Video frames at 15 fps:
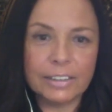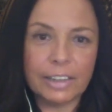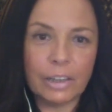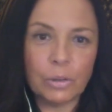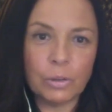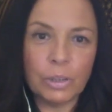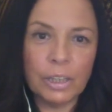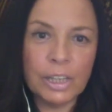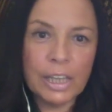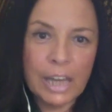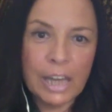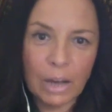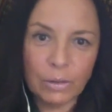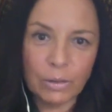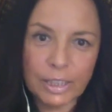
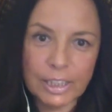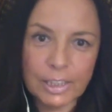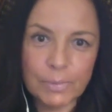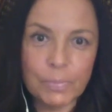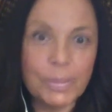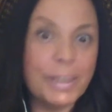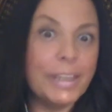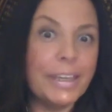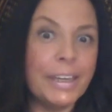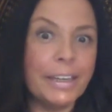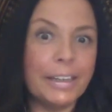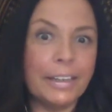how they speak,